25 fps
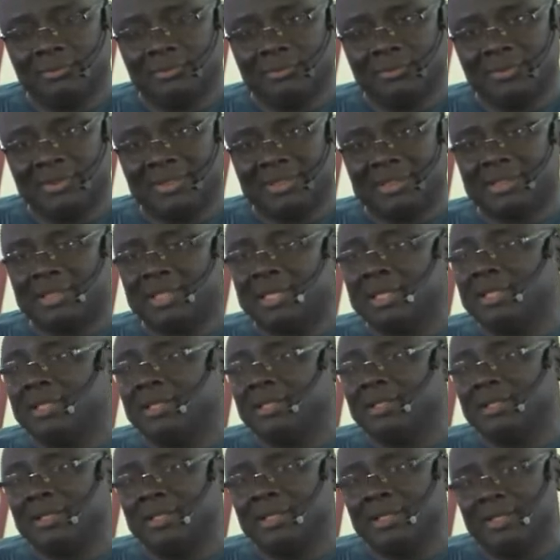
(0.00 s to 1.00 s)

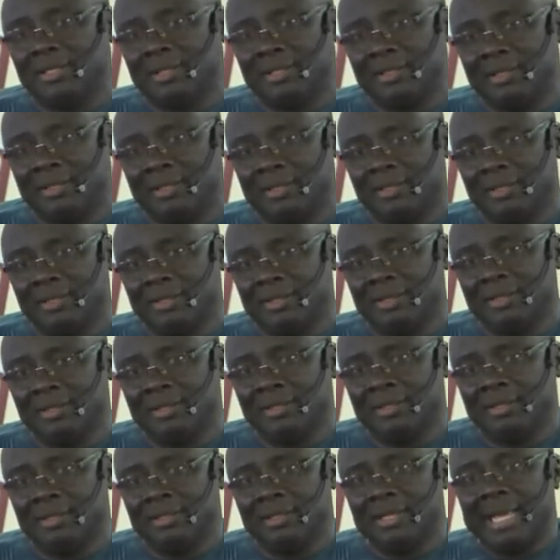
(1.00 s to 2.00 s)
Suddenly,
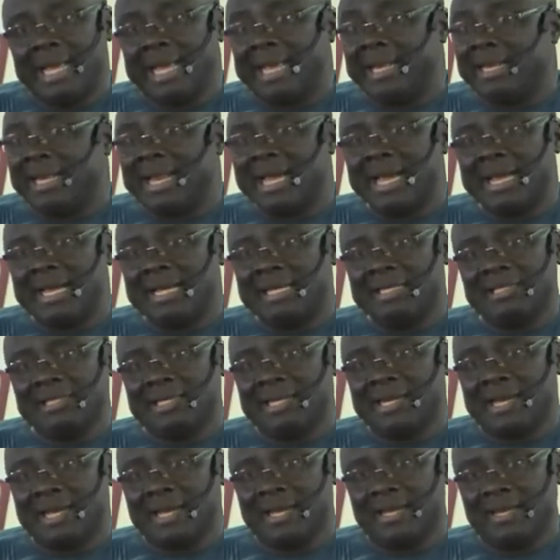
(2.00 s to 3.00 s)
a nice
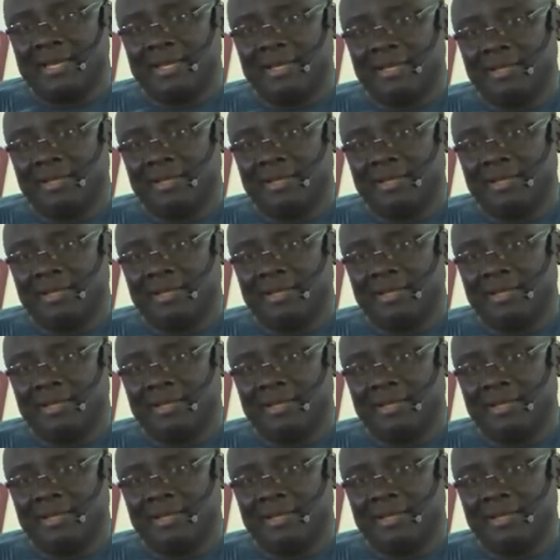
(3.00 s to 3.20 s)
guy